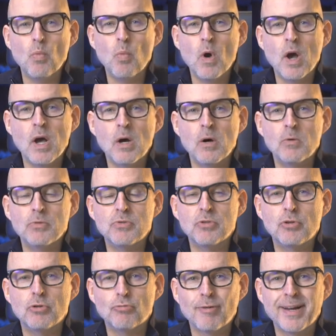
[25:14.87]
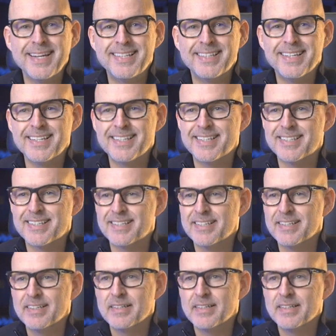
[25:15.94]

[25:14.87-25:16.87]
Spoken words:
world's greatest